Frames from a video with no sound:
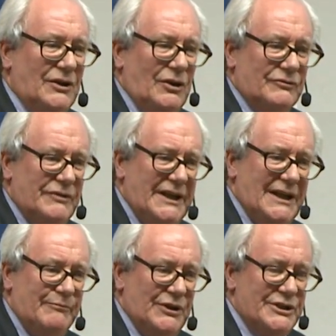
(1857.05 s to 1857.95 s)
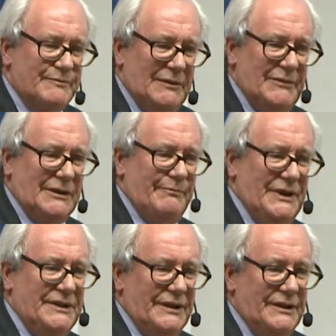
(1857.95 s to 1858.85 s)
Already, British public
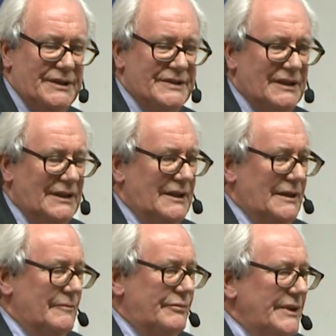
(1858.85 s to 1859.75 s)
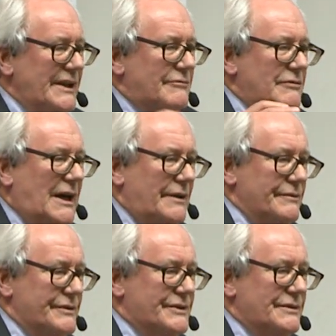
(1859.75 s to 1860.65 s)
opinion is pretty
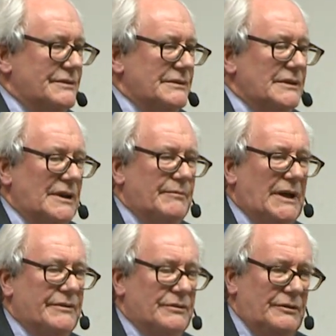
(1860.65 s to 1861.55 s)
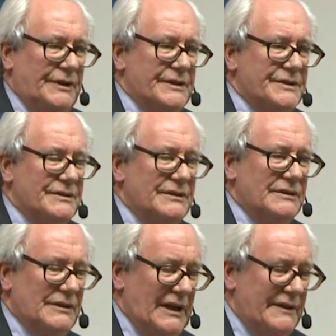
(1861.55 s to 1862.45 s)
aroused about all this.
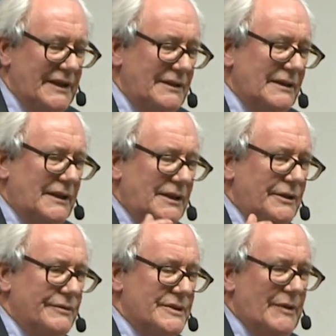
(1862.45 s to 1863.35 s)
They think the EU has